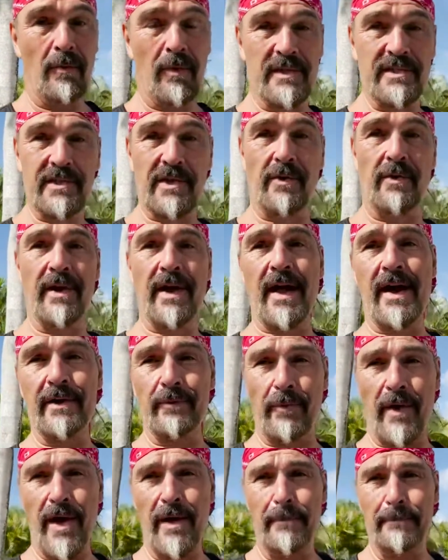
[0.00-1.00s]
What's going
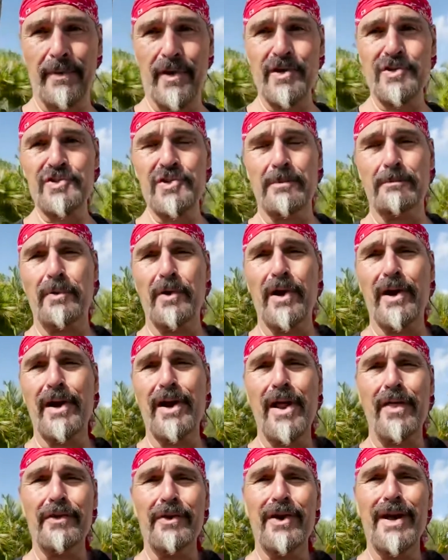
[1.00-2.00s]
on? Well, Berkshire bought
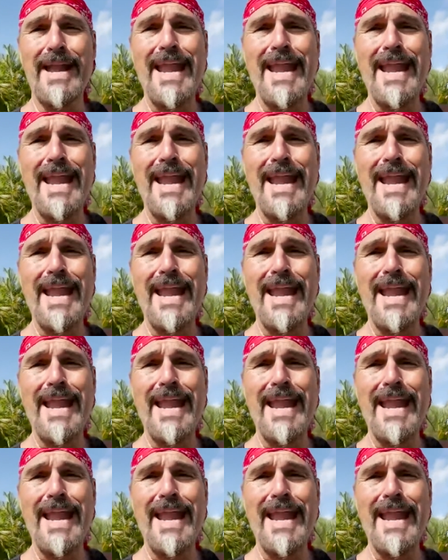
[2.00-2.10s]
another